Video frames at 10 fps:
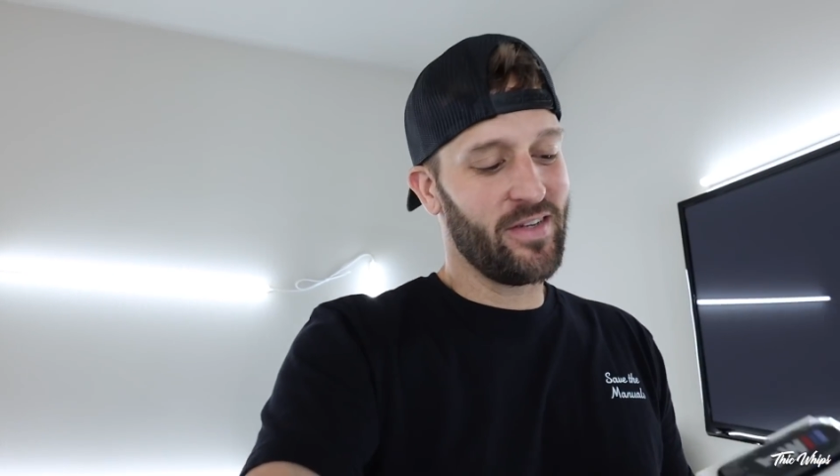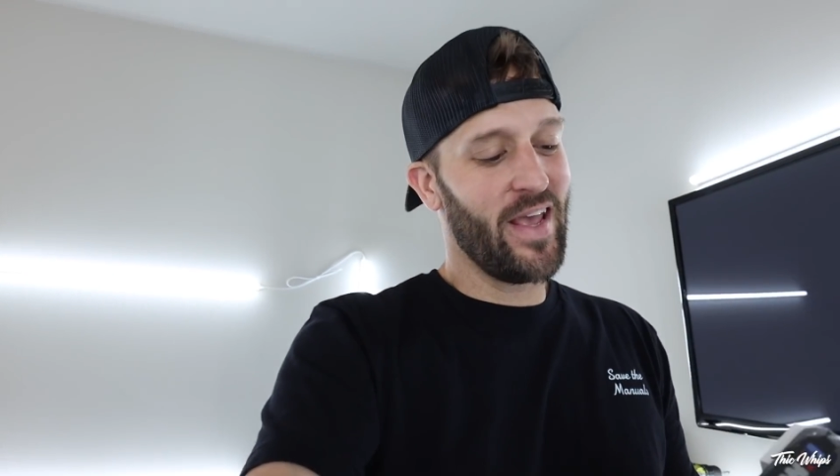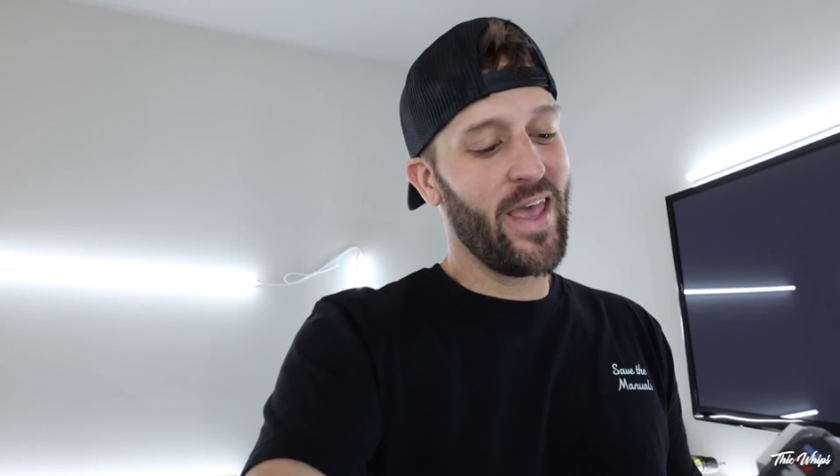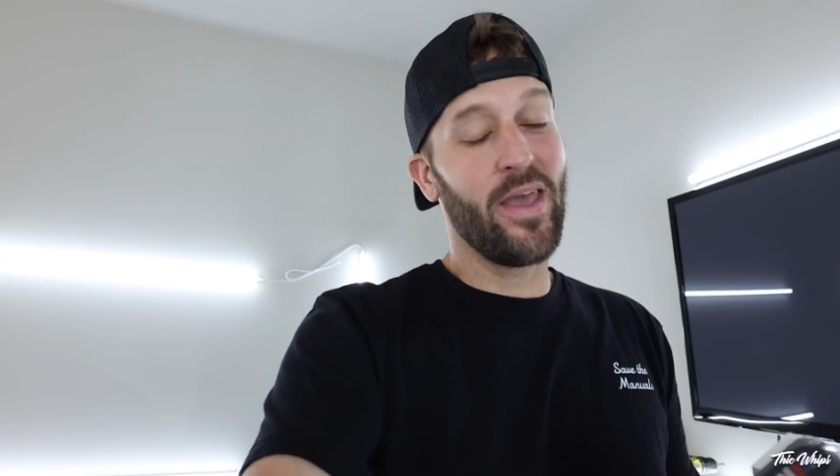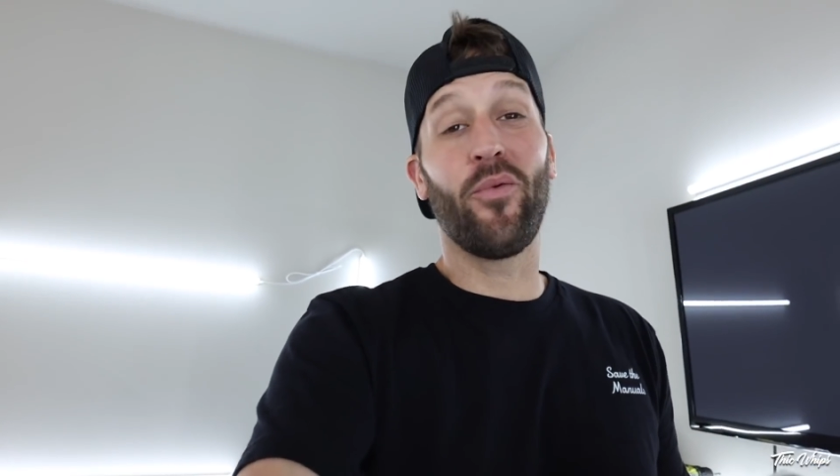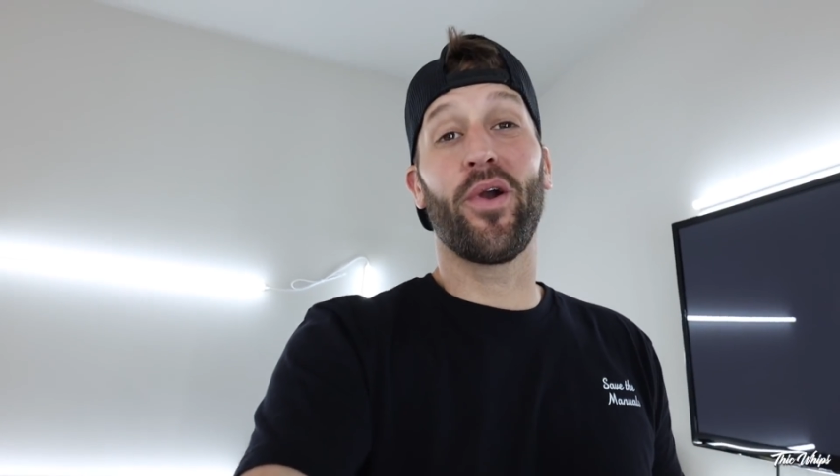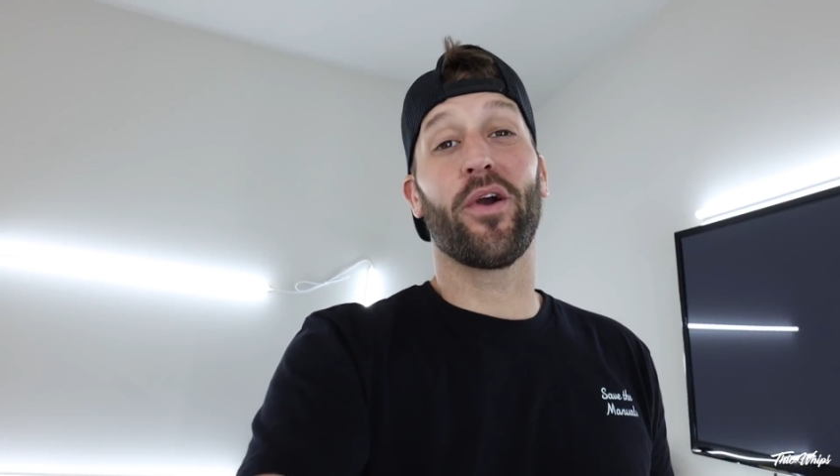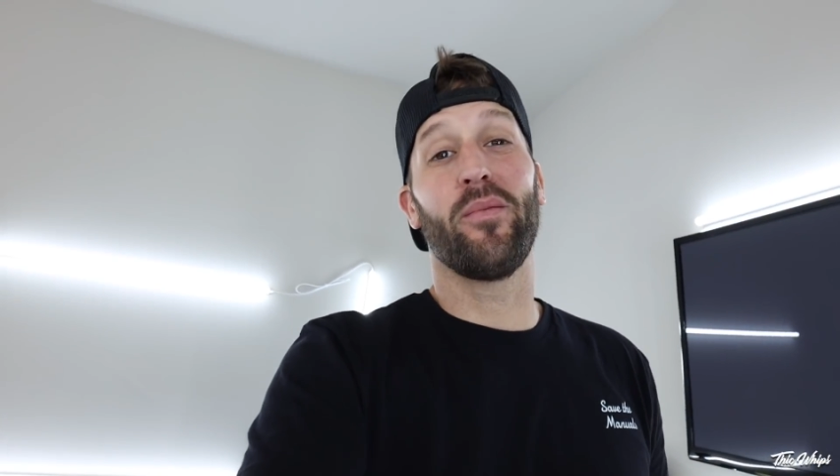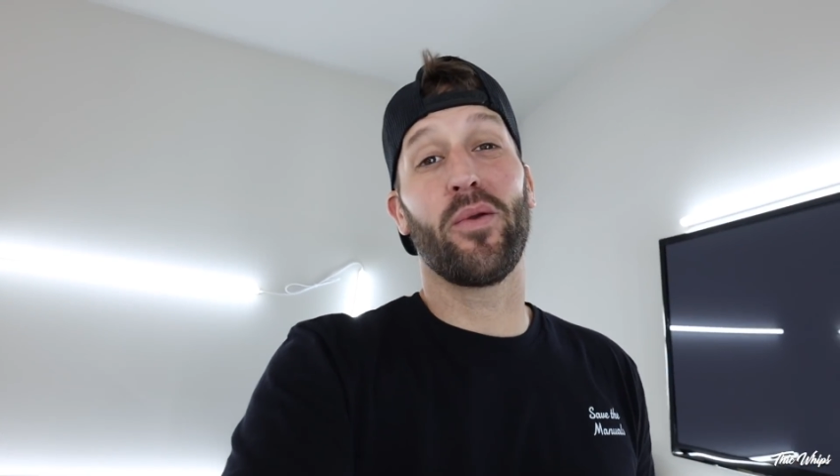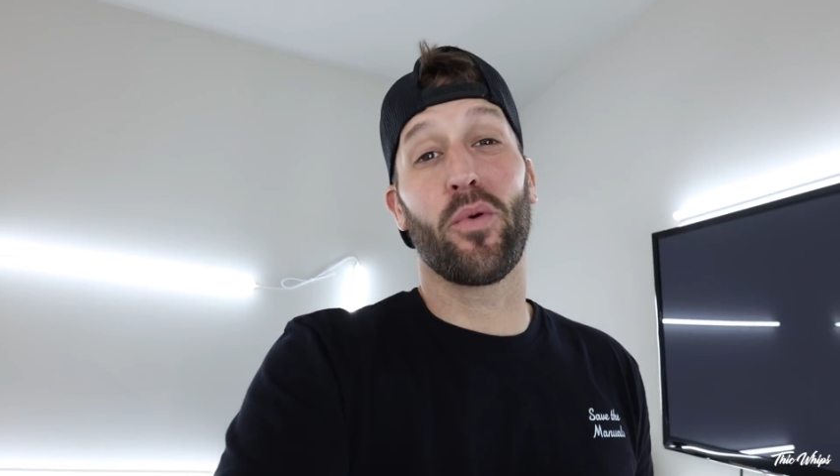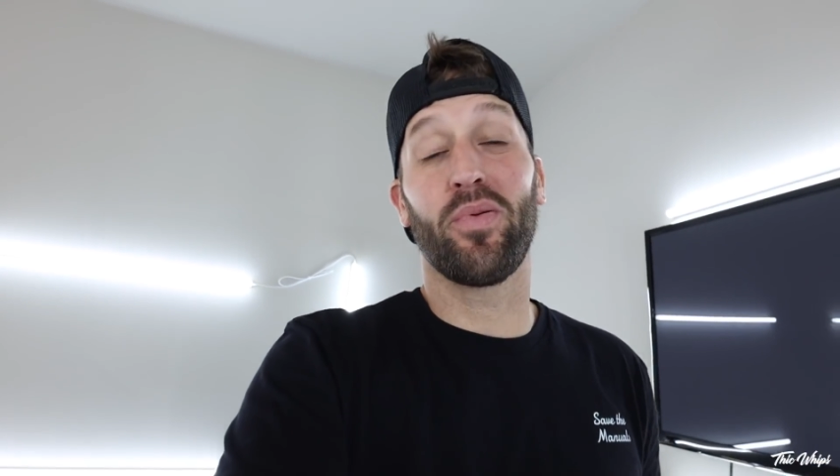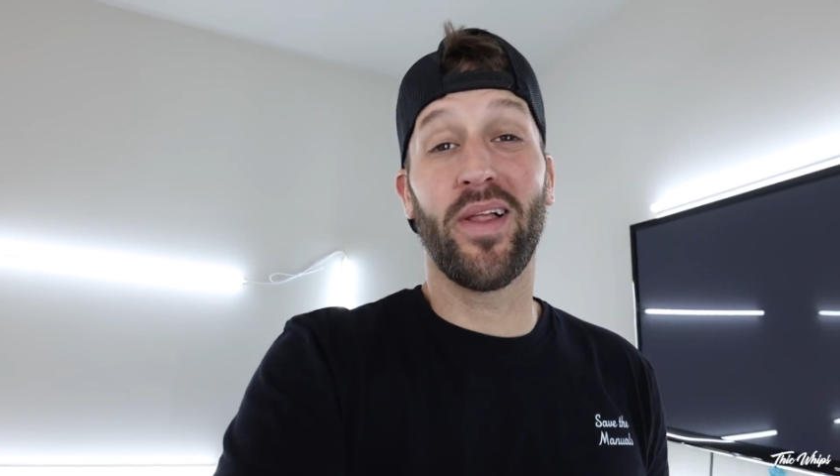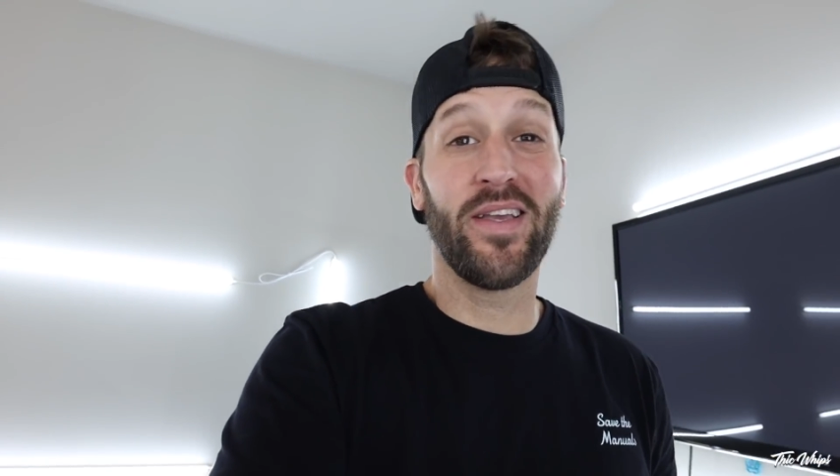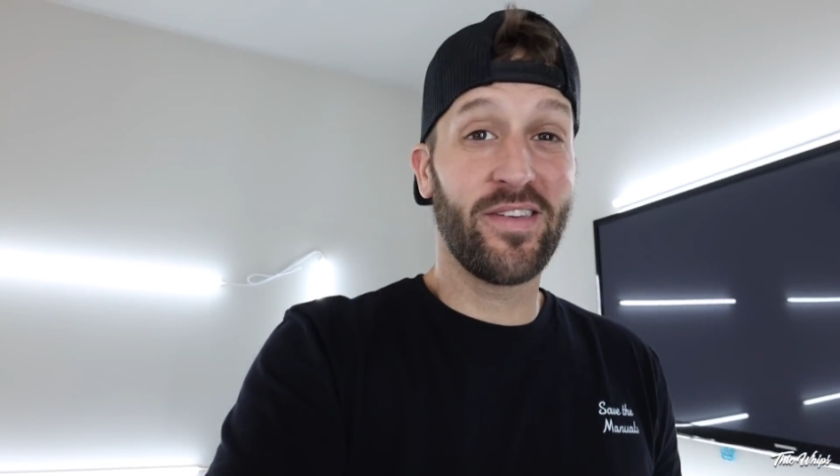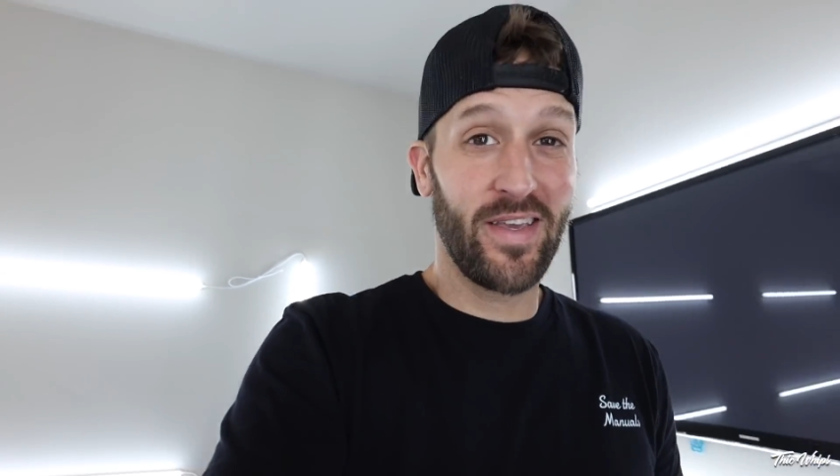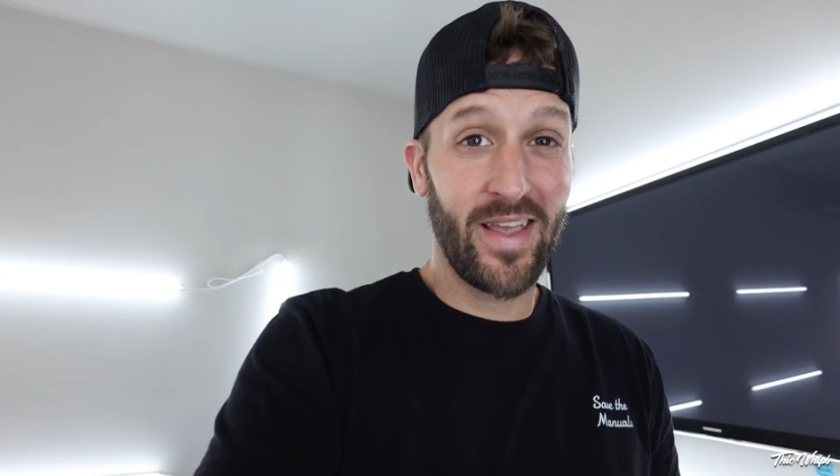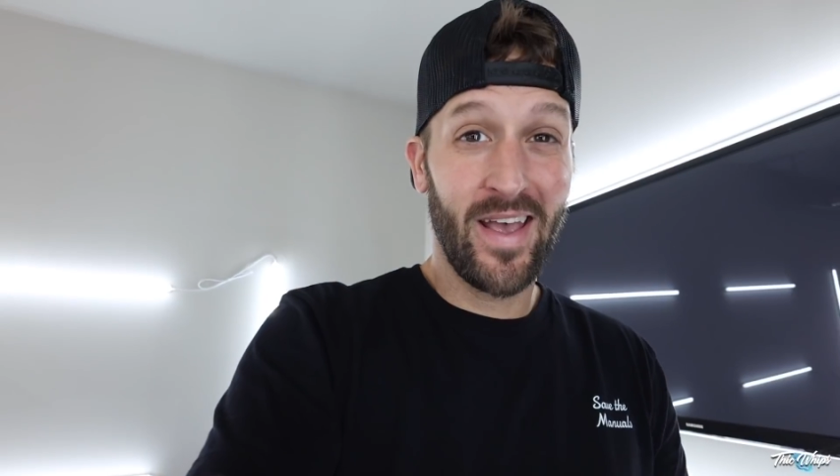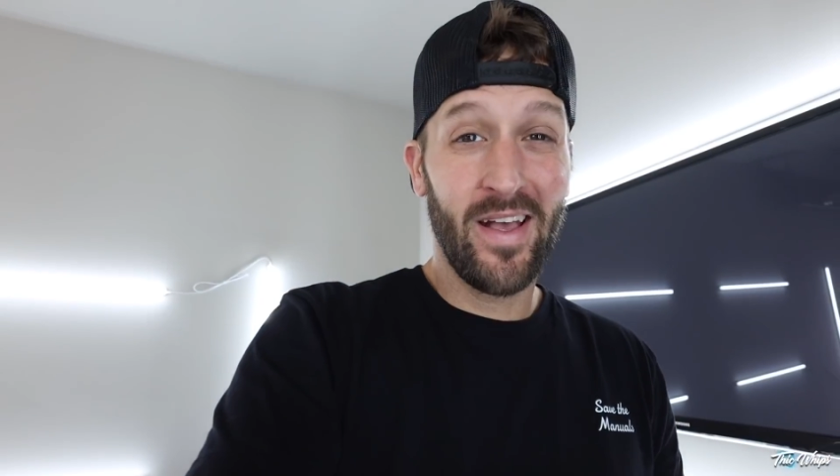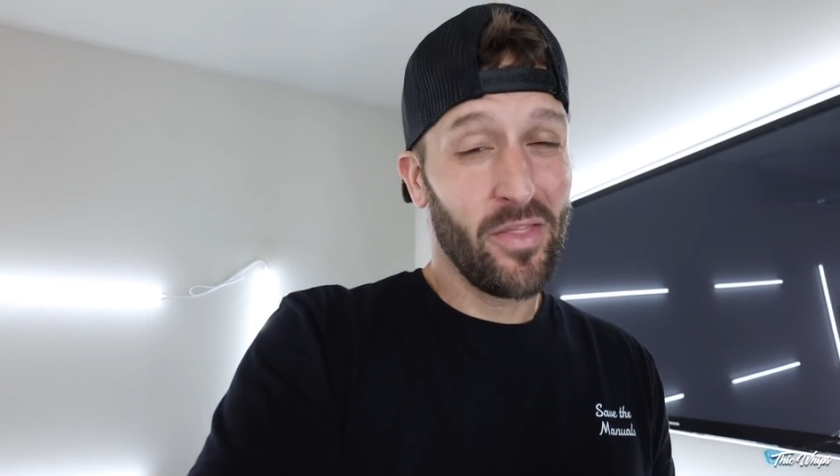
Today, we are gonna be replacing